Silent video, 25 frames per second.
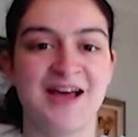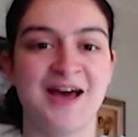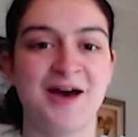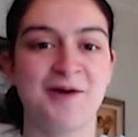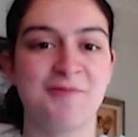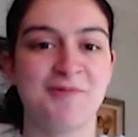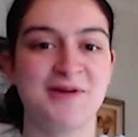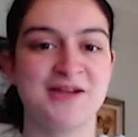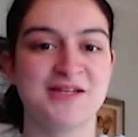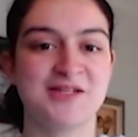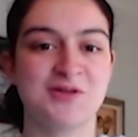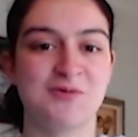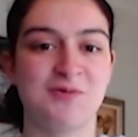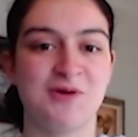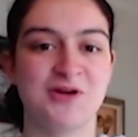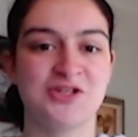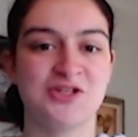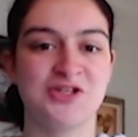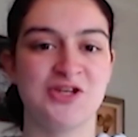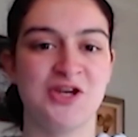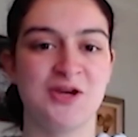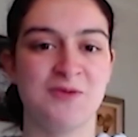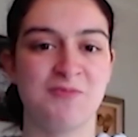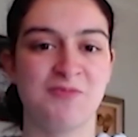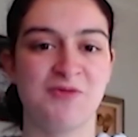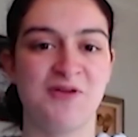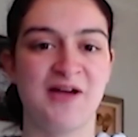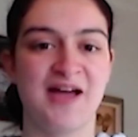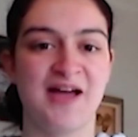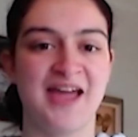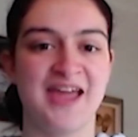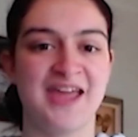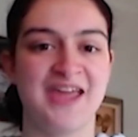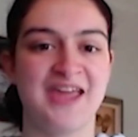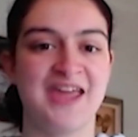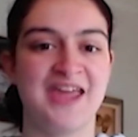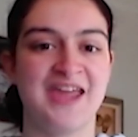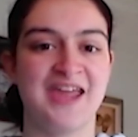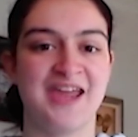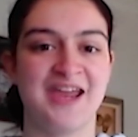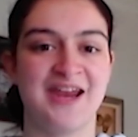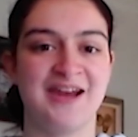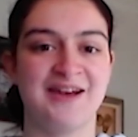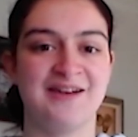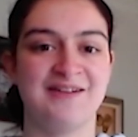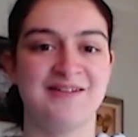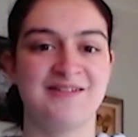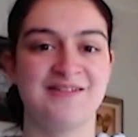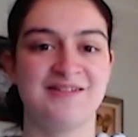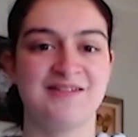can't wait to watch you play
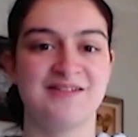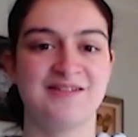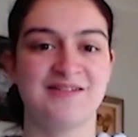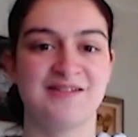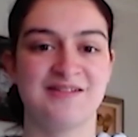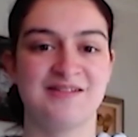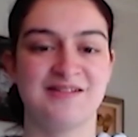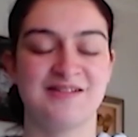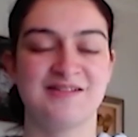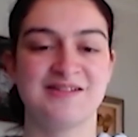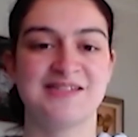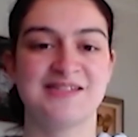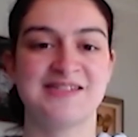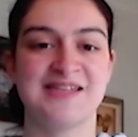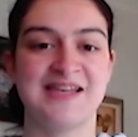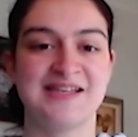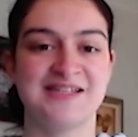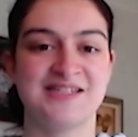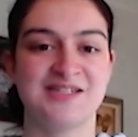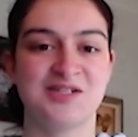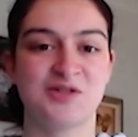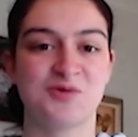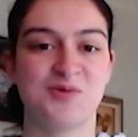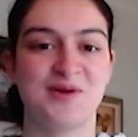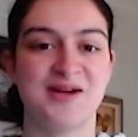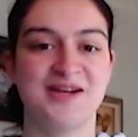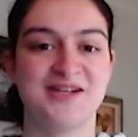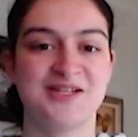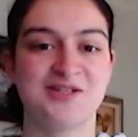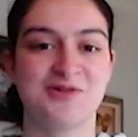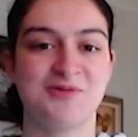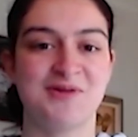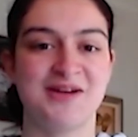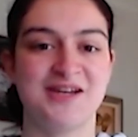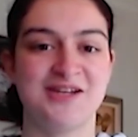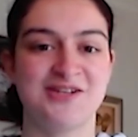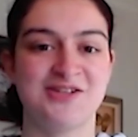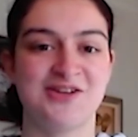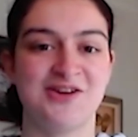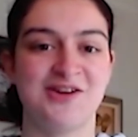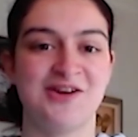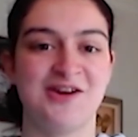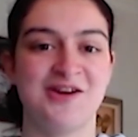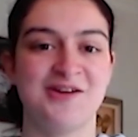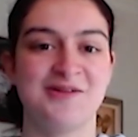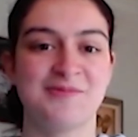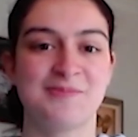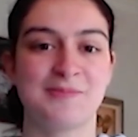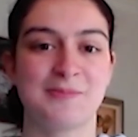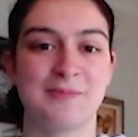in season
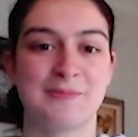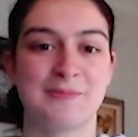2022.